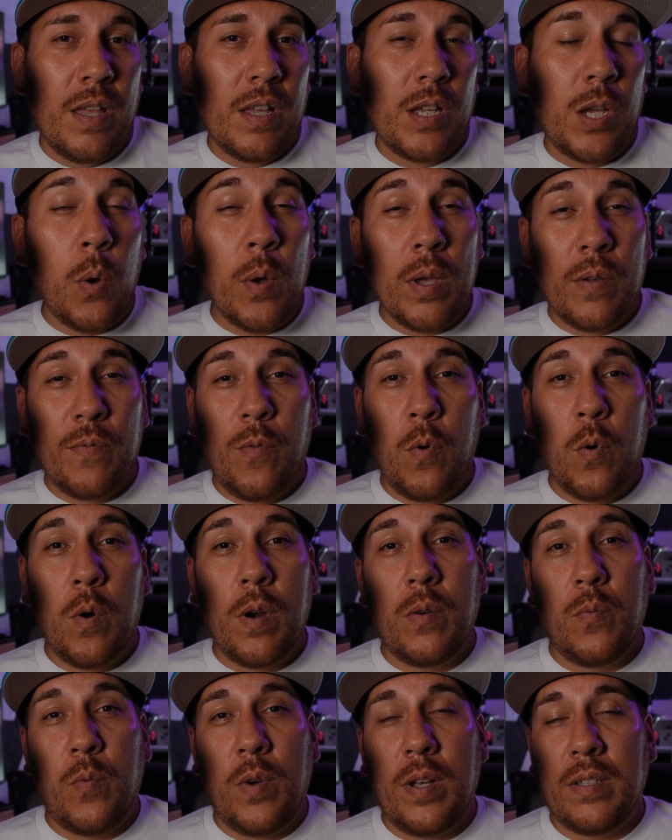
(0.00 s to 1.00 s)
going for
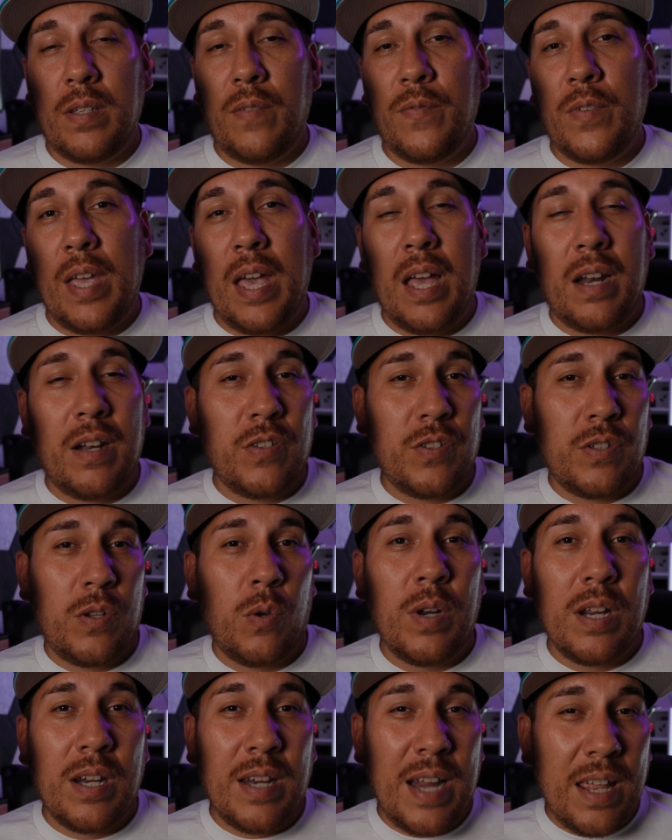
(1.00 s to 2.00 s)
it was if you had a
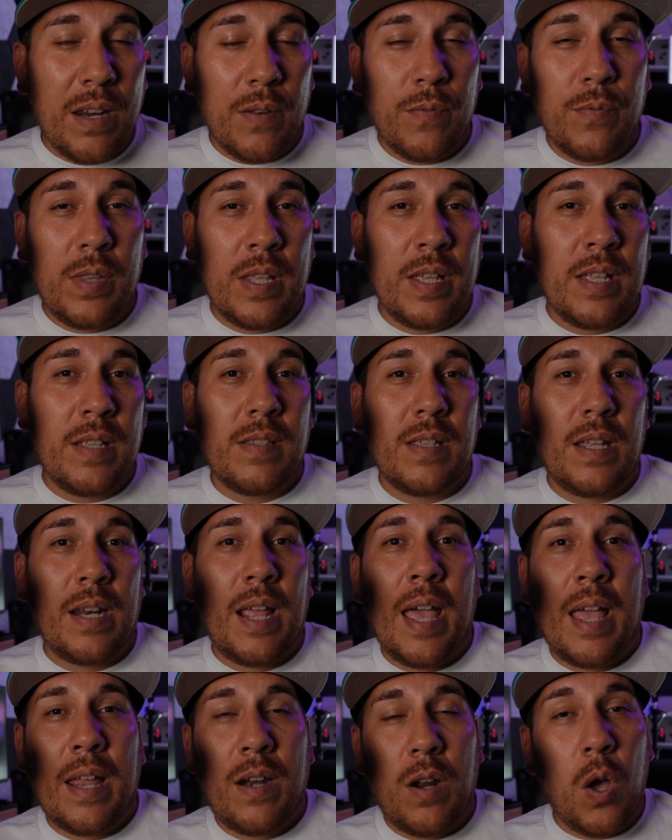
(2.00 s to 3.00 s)
Sony native lens that
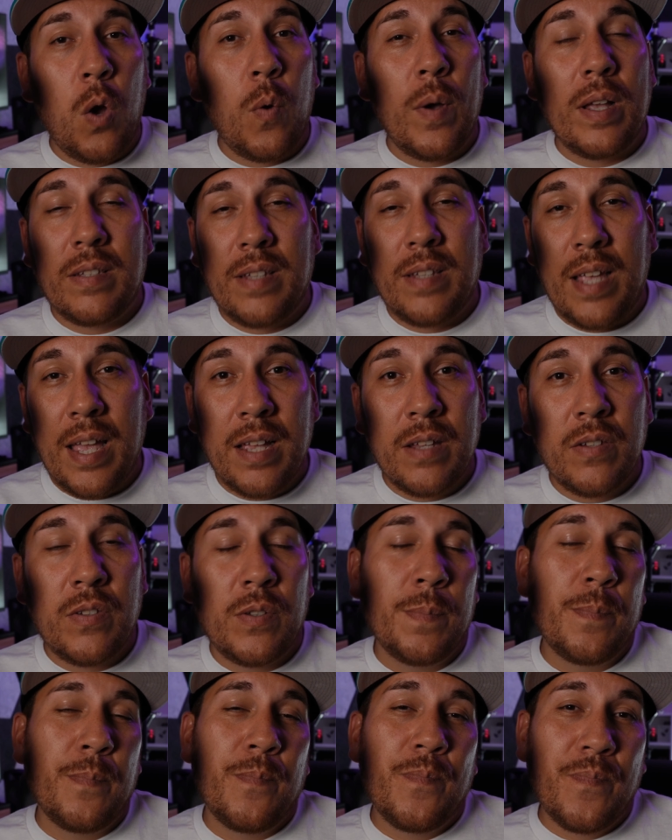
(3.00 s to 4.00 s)
had OSS,
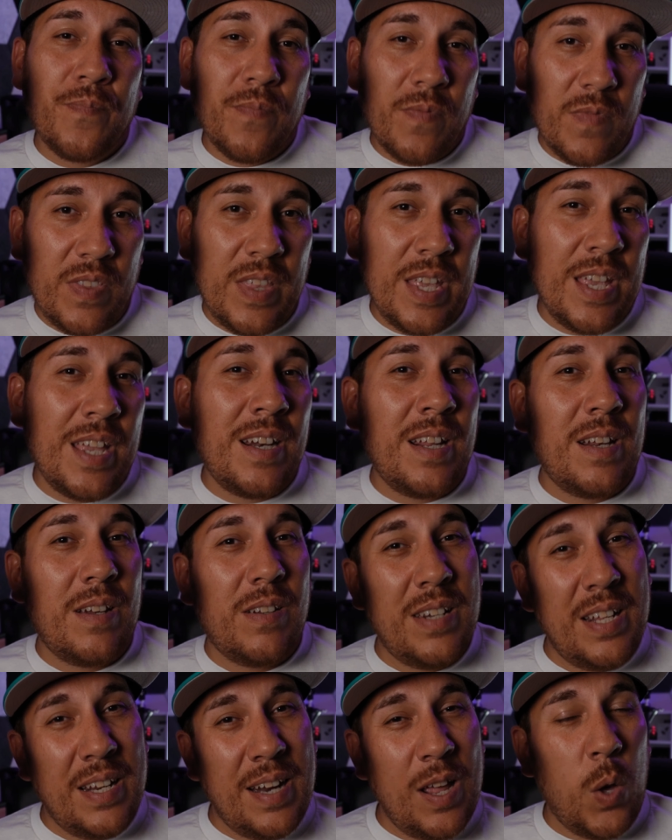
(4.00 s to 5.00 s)
then it
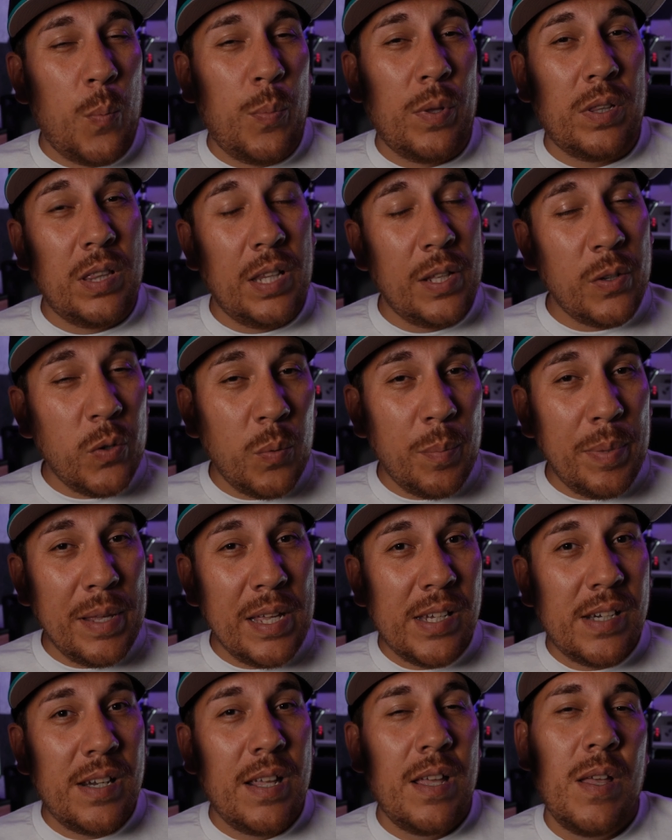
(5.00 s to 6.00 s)
did help a little
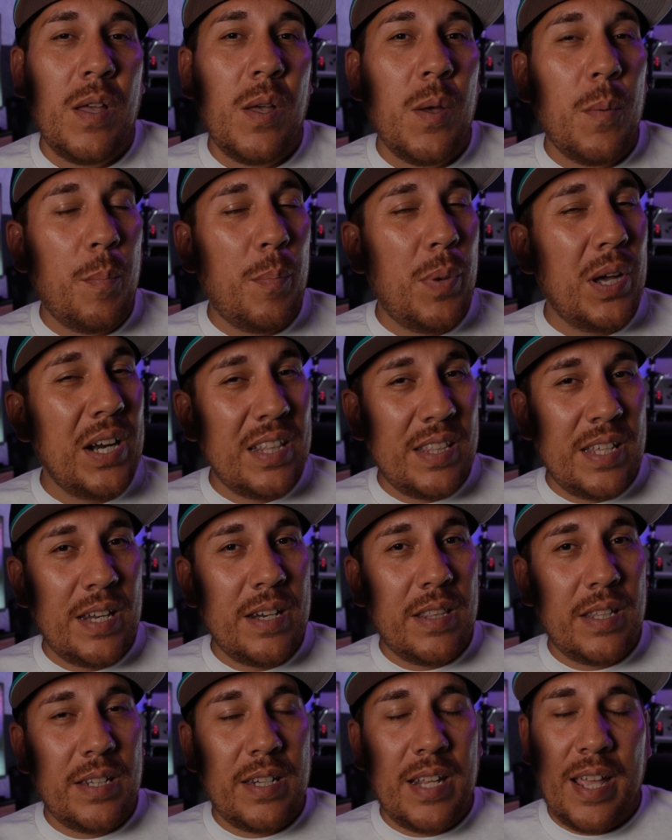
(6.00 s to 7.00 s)
bit. But at the end
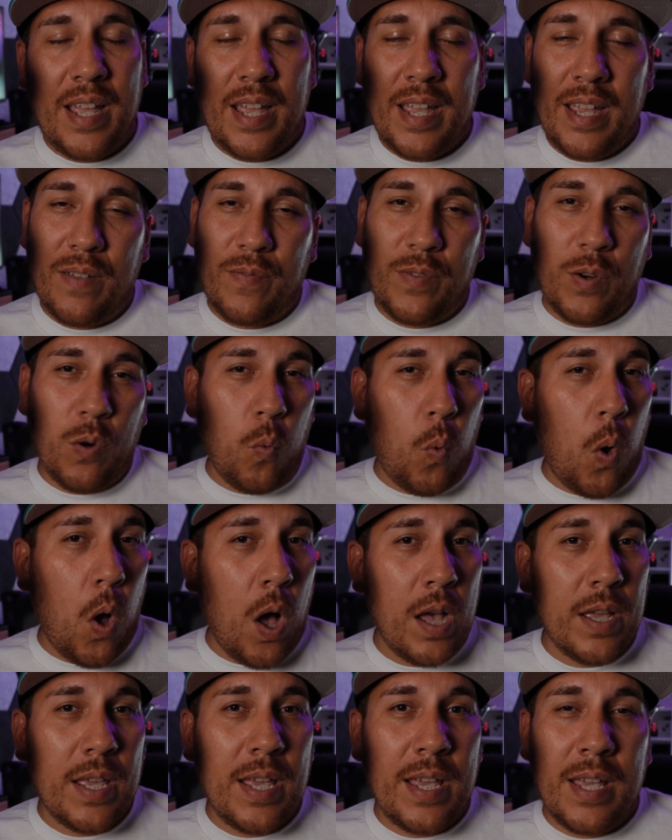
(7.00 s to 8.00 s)
of the day, if you're
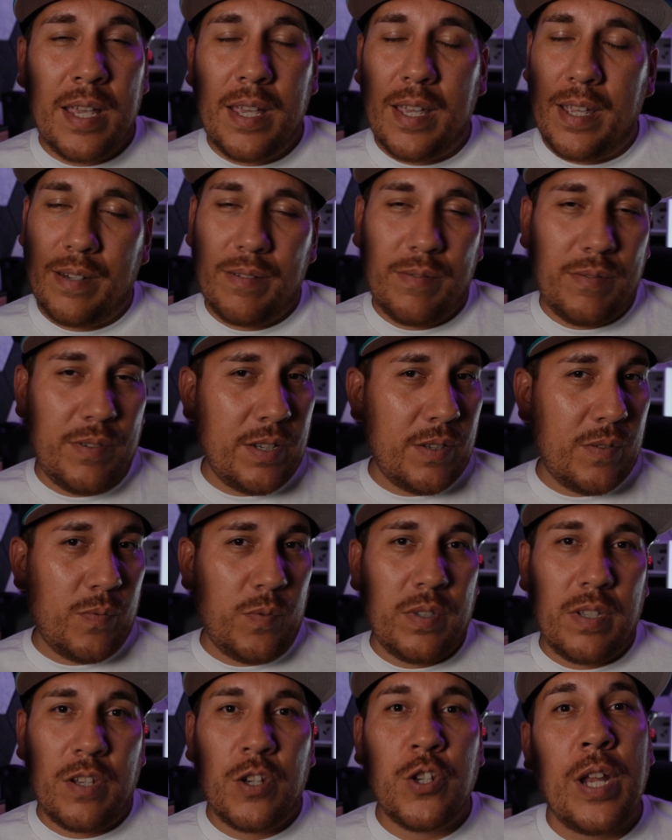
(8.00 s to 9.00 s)
walking, it just
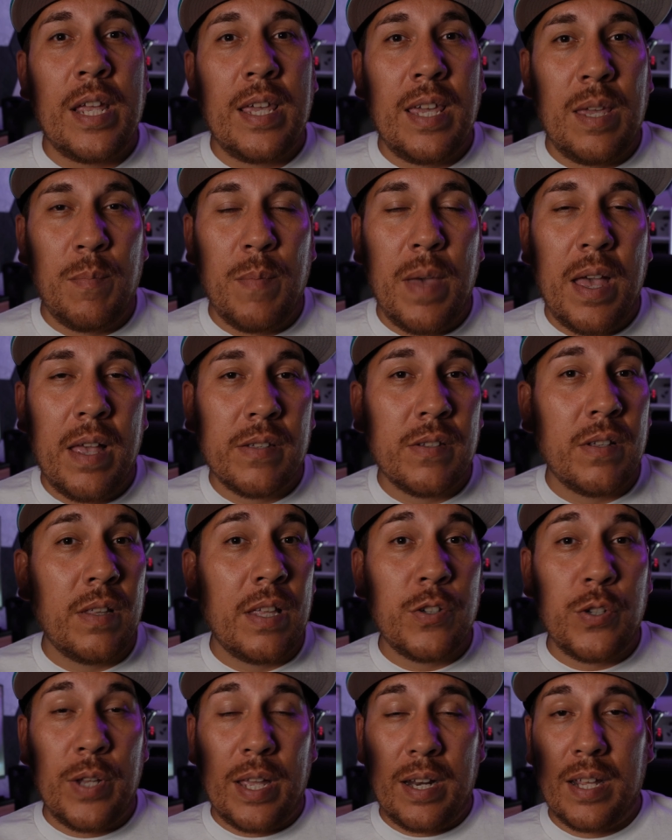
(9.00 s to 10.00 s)
was a shaky mess
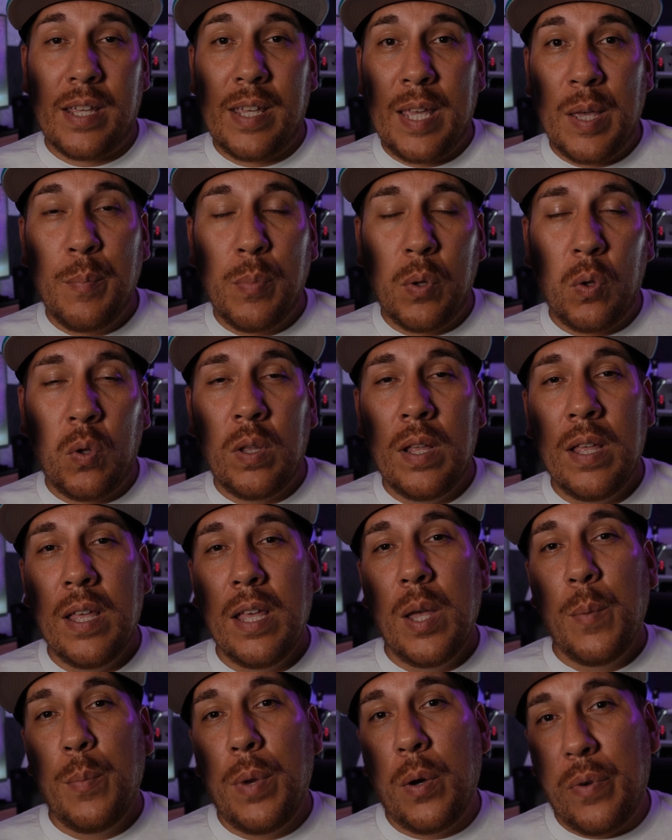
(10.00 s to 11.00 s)
unless you had a gimbal.
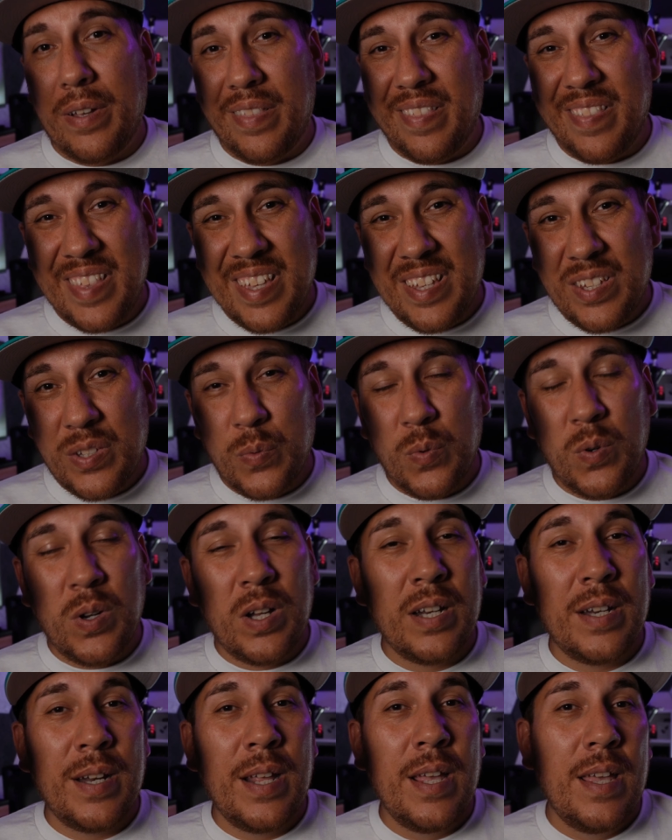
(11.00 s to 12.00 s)
But with this
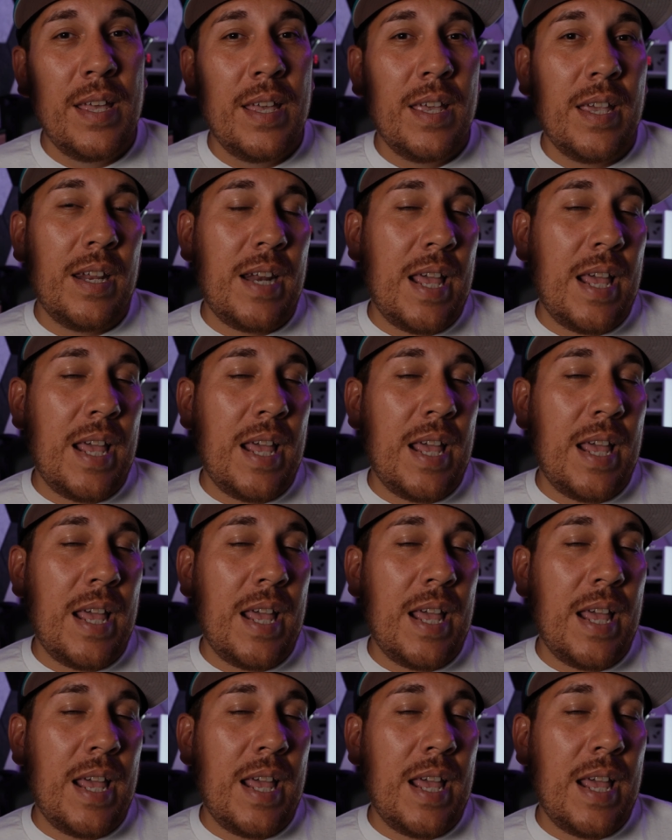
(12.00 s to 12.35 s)
one, it